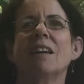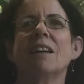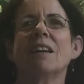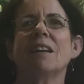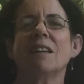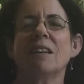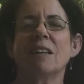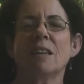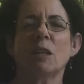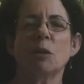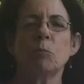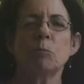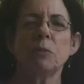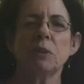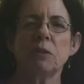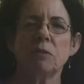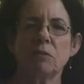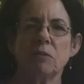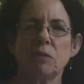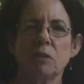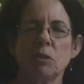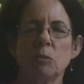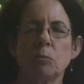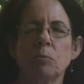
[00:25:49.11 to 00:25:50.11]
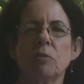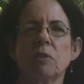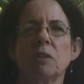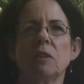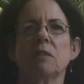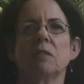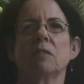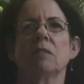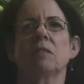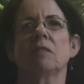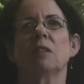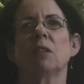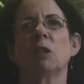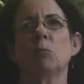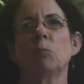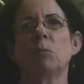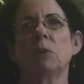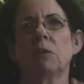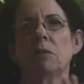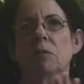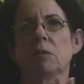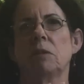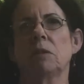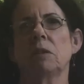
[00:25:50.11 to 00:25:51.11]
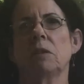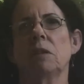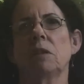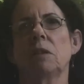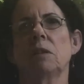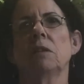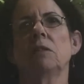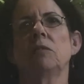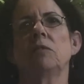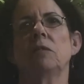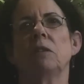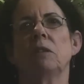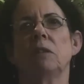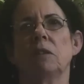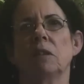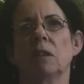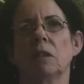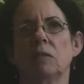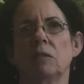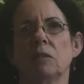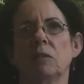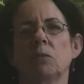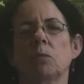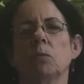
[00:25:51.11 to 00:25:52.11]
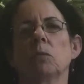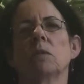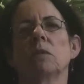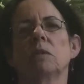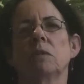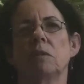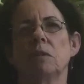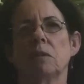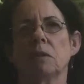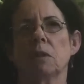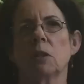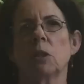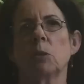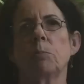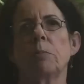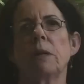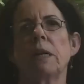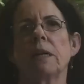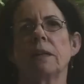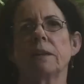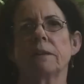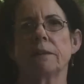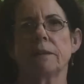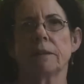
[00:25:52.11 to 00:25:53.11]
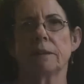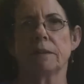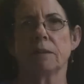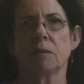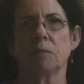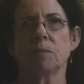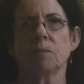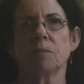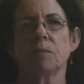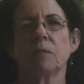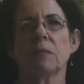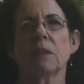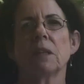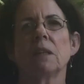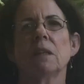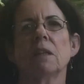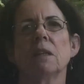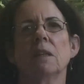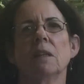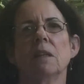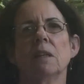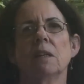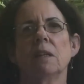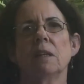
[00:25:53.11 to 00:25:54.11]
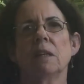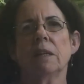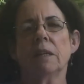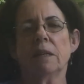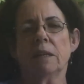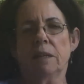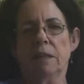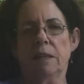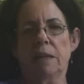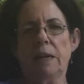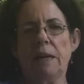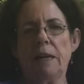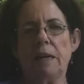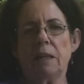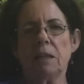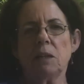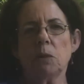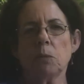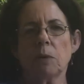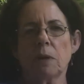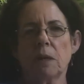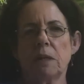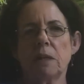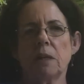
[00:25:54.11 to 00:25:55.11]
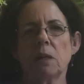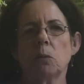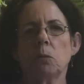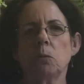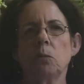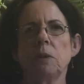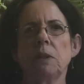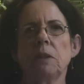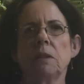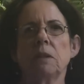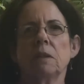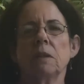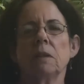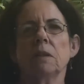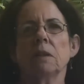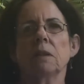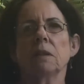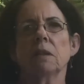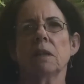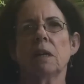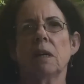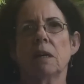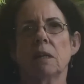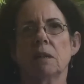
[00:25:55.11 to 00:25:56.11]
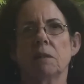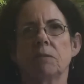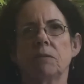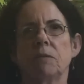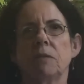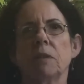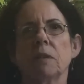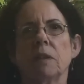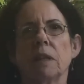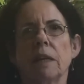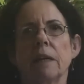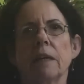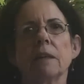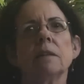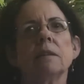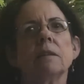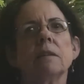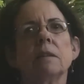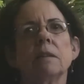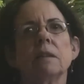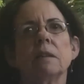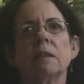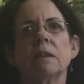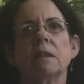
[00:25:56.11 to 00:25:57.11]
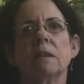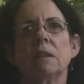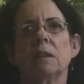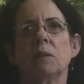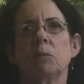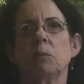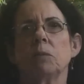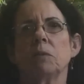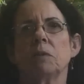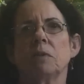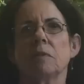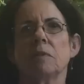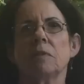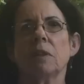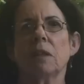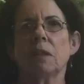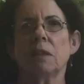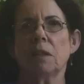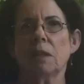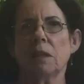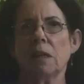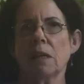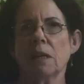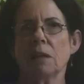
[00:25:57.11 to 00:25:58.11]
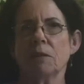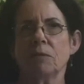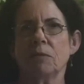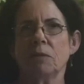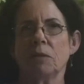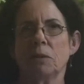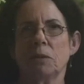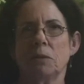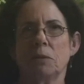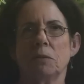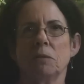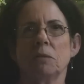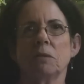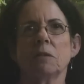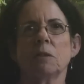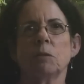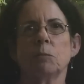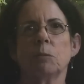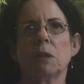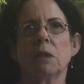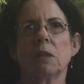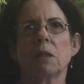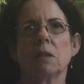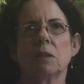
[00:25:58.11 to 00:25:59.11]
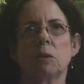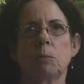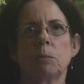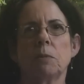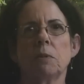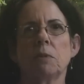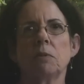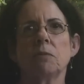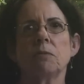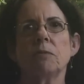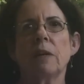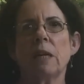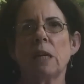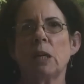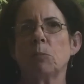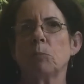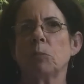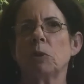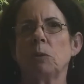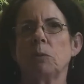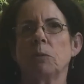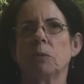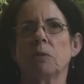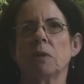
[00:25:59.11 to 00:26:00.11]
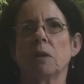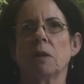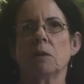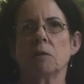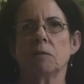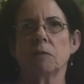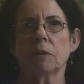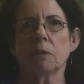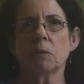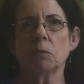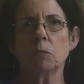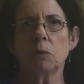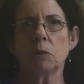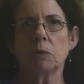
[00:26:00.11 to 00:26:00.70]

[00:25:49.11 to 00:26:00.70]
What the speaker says: I missed his presence. I missed the energy. I just wanted to go back there. Anyway, a week after that, it was a Sunday afternoon and my husband's family were over.